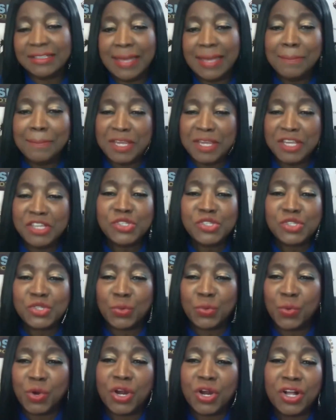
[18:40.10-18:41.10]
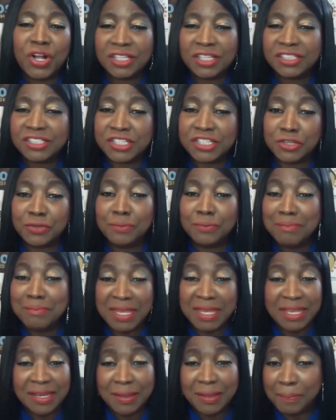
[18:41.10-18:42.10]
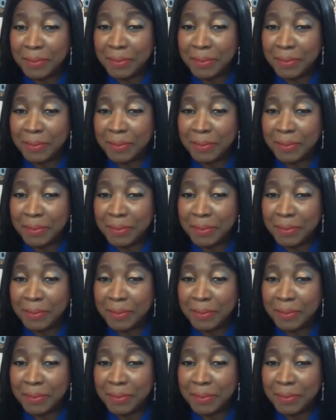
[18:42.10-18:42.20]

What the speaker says: that means the world to many